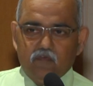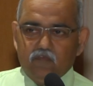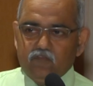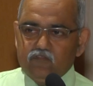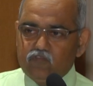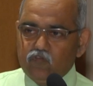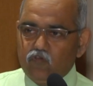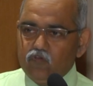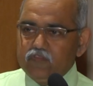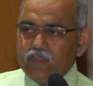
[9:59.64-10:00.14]

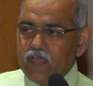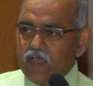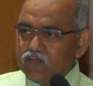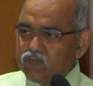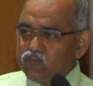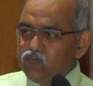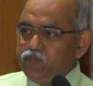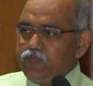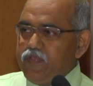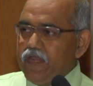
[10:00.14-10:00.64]
So there
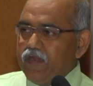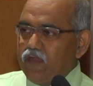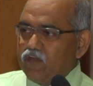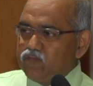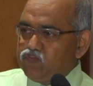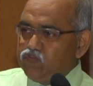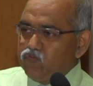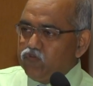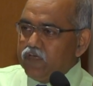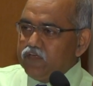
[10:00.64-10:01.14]
should be an
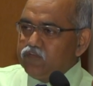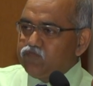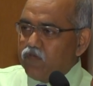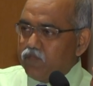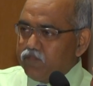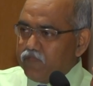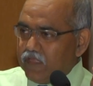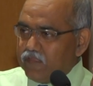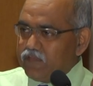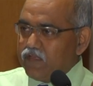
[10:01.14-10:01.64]
assurance
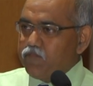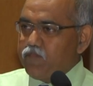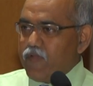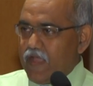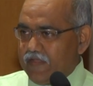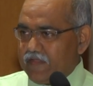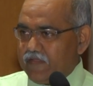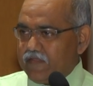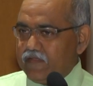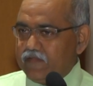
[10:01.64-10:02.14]
from the other
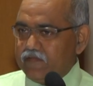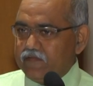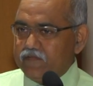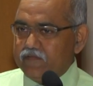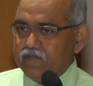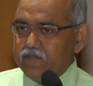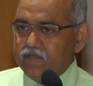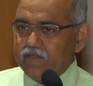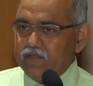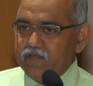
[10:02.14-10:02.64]
bank
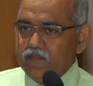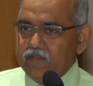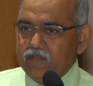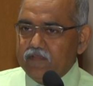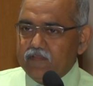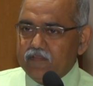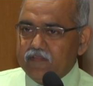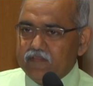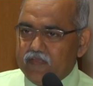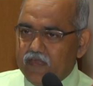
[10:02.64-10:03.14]

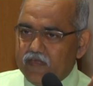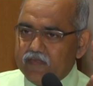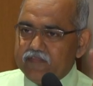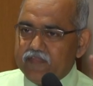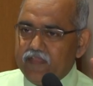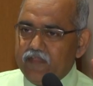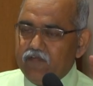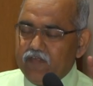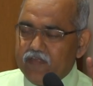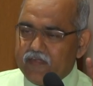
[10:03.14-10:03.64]

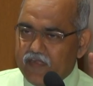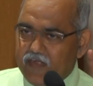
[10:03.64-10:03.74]
that they will